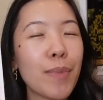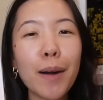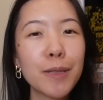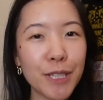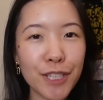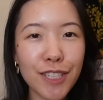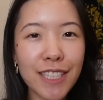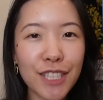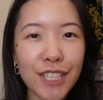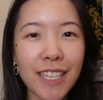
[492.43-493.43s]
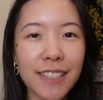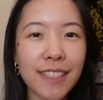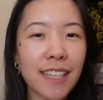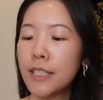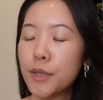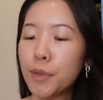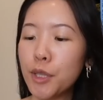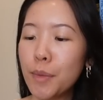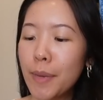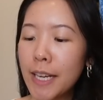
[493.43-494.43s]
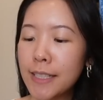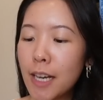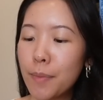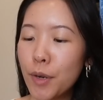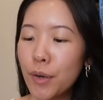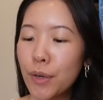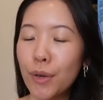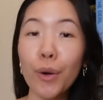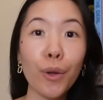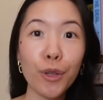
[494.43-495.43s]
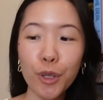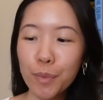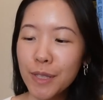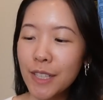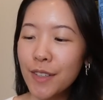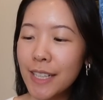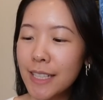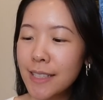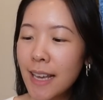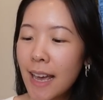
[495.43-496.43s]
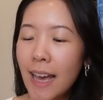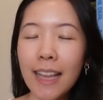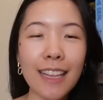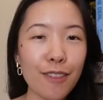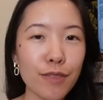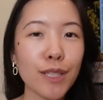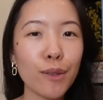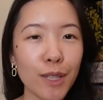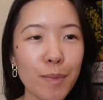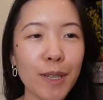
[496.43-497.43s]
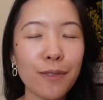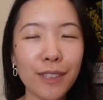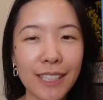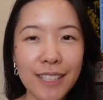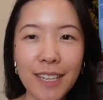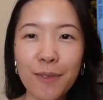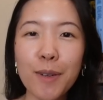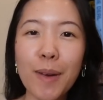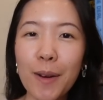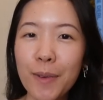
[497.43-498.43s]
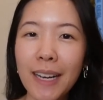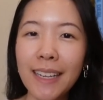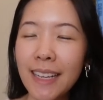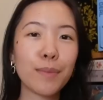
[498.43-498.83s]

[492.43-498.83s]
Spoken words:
publisher editions because Bloom picked up her whole Hoop series, and they've slowly been releasing one by one.